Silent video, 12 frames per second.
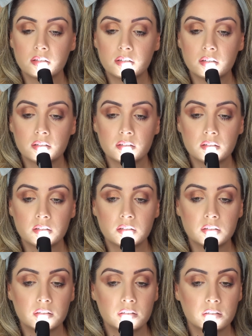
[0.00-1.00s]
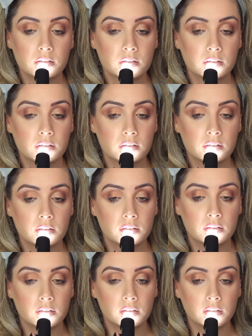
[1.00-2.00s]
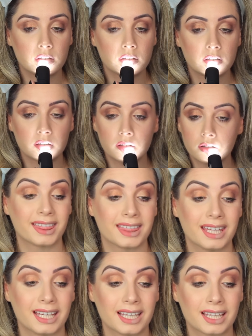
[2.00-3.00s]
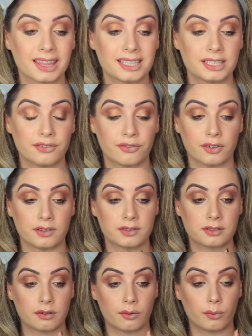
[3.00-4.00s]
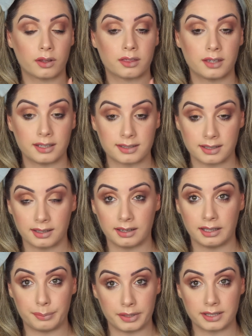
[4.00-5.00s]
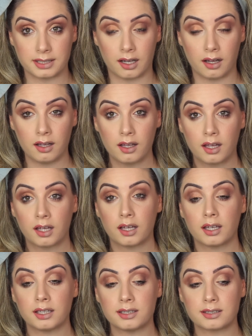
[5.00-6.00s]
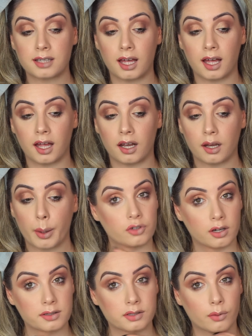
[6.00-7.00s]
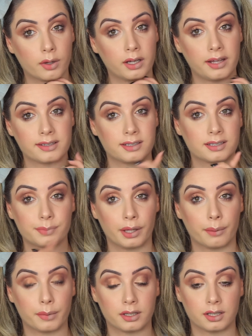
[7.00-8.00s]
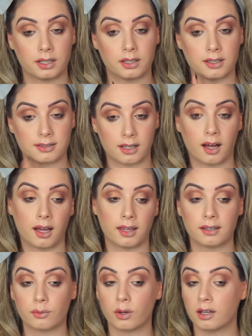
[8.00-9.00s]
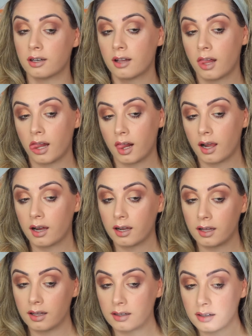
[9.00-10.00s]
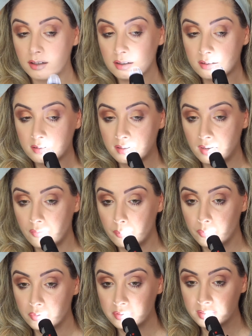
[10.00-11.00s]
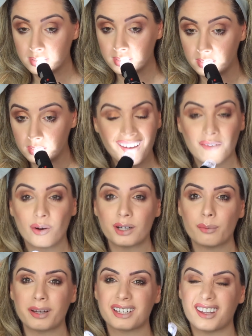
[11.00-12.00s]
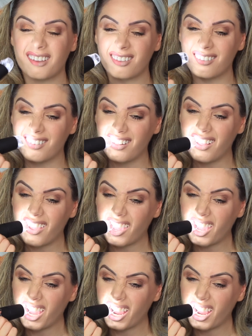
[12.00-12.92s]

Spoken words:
Drugstore. High-end. I think the difference with this lippies is that the drugstore one isn't as pigmented as the high-end one. It doesn't cover more skin. I wonder what my teeth look like.